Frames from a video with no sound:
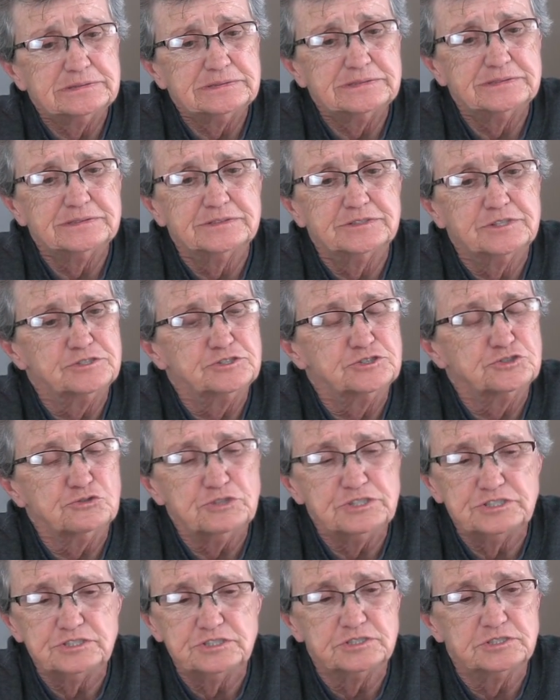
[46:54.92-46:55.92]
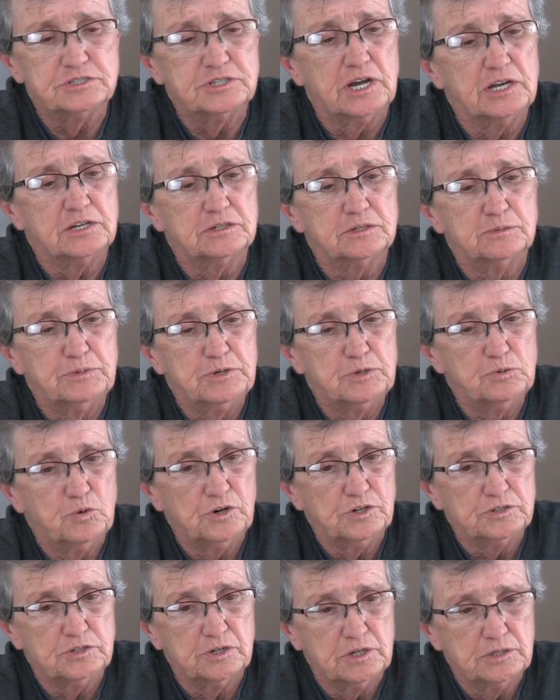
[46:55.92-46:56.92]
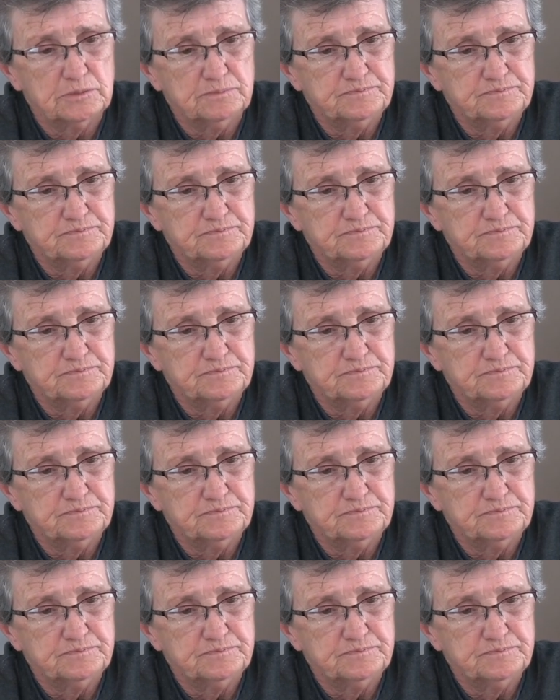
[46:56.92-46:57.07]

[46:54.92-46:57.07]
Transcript: the streets has got to be worked on.